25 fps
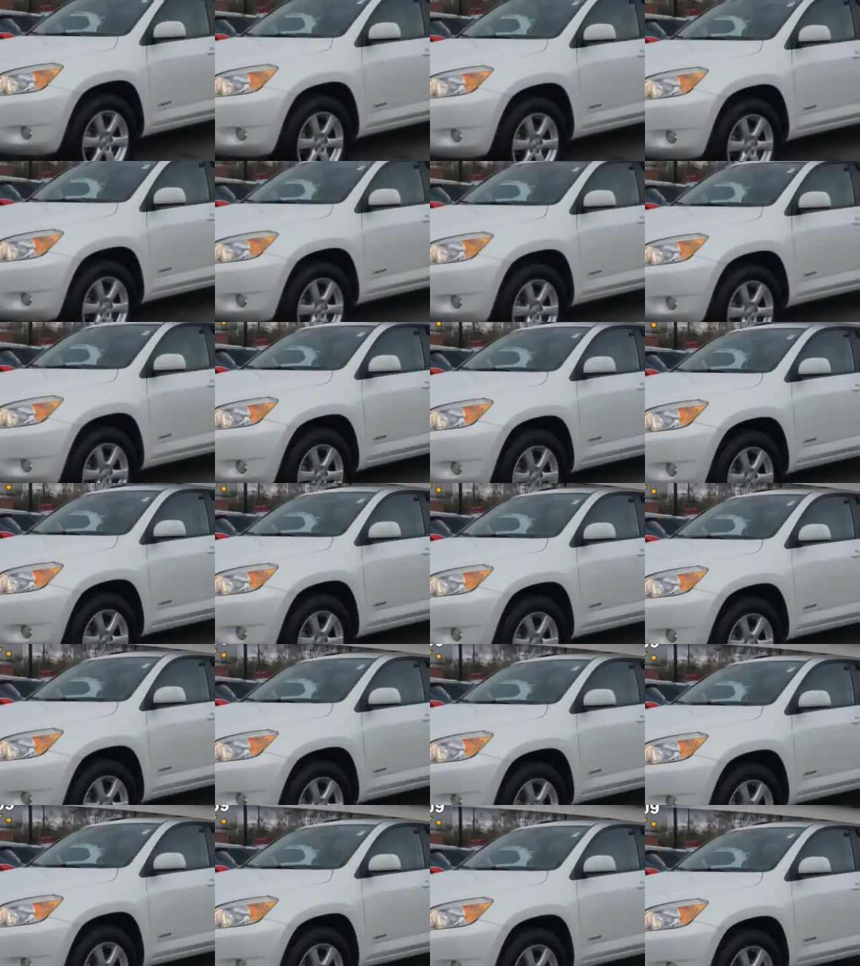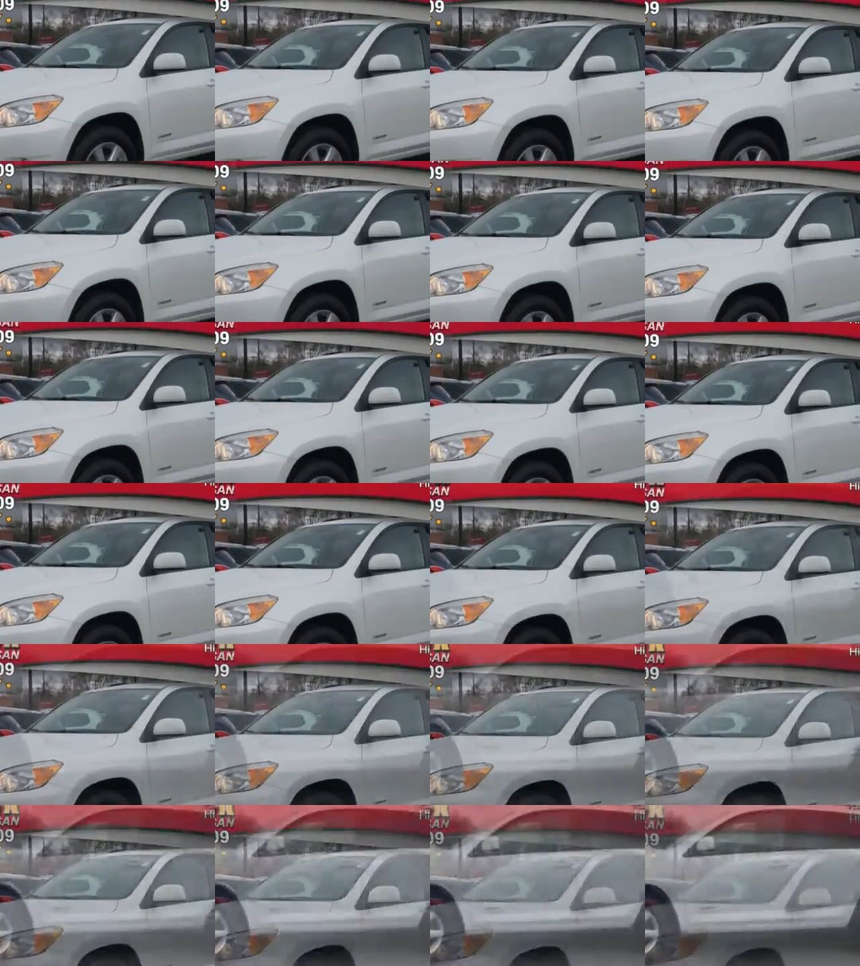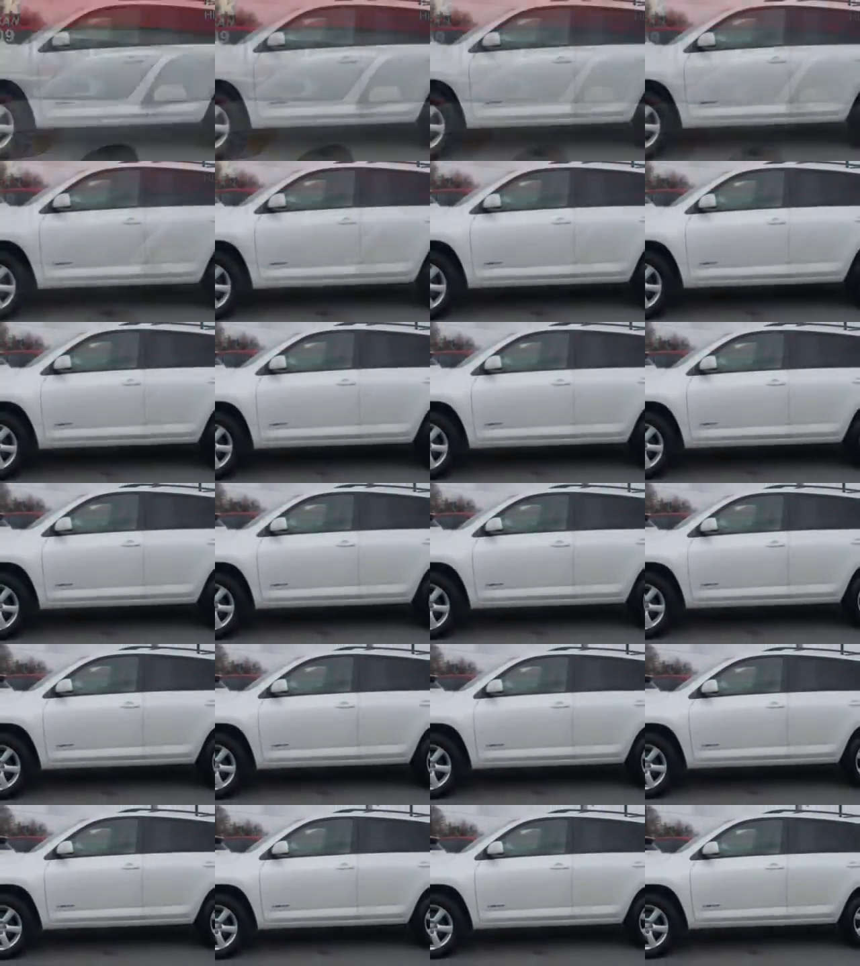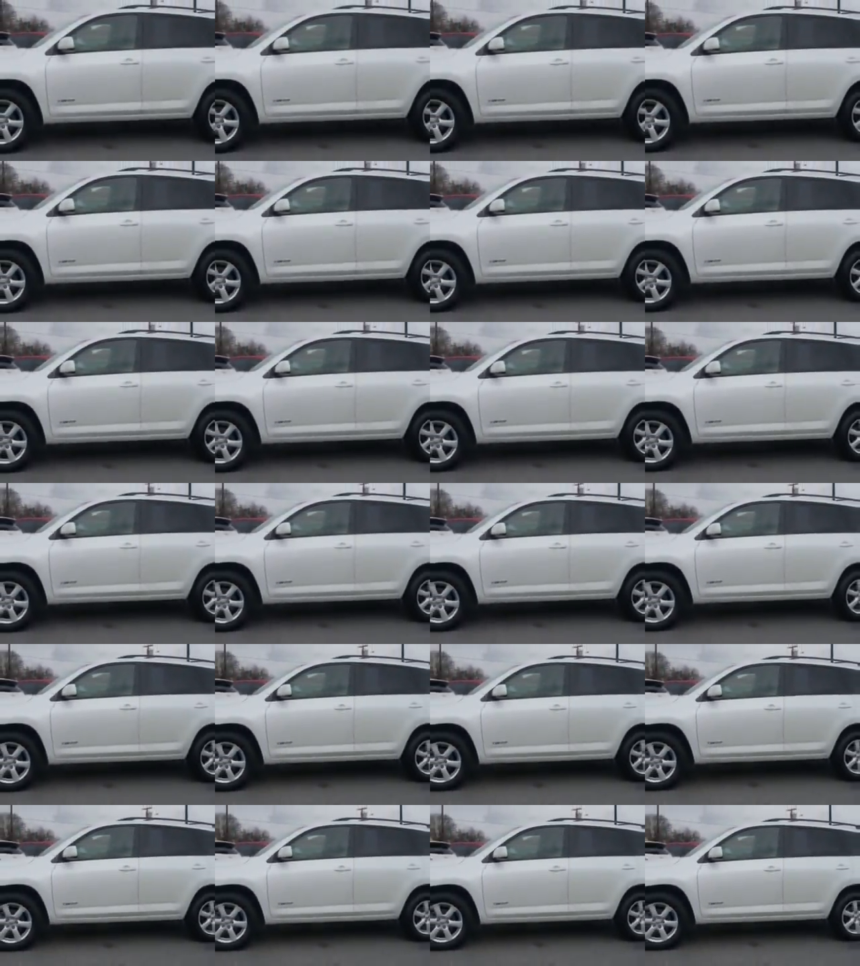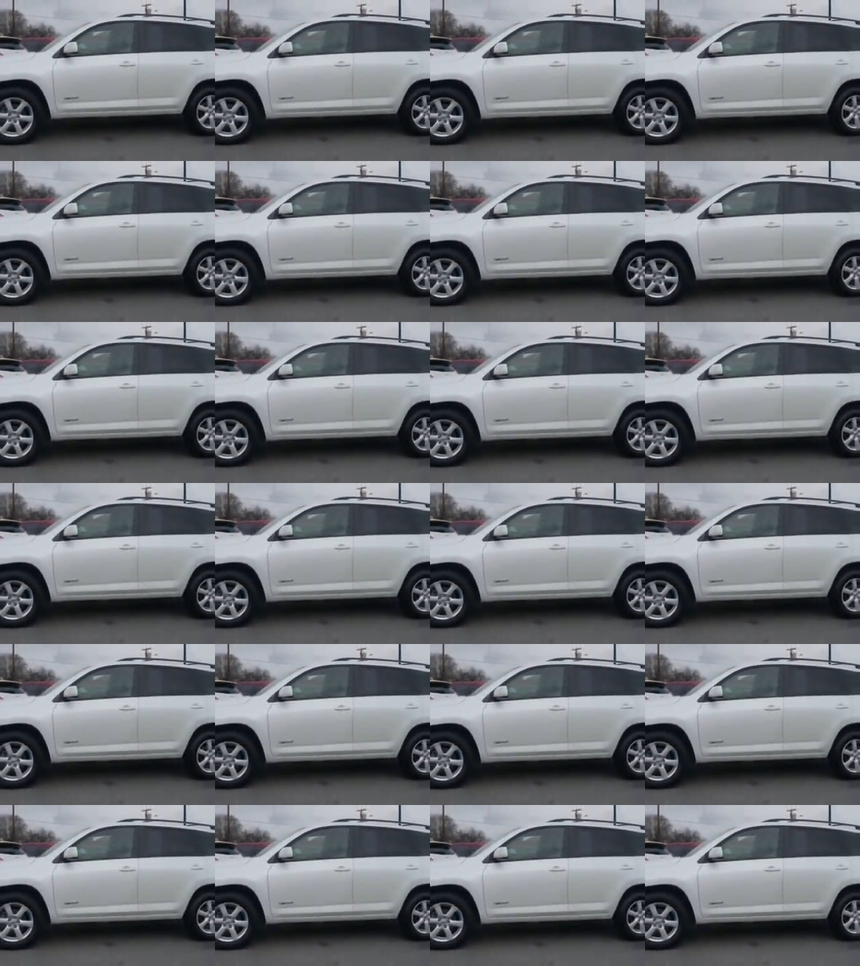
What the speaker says: [unreadable: no face in view]